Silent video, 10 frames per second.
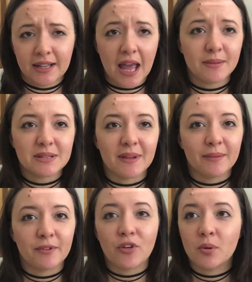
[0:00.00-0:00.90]
came to
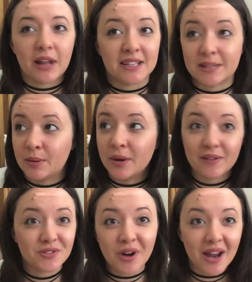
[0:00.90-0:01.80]
me before, like I said, we weren't
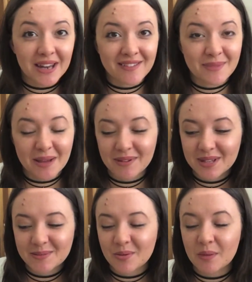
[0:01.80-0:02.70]
even trying to have a baby at
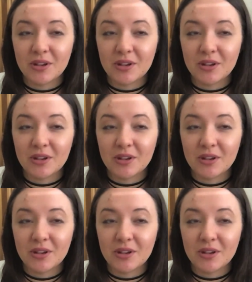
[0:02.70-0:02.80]
this point.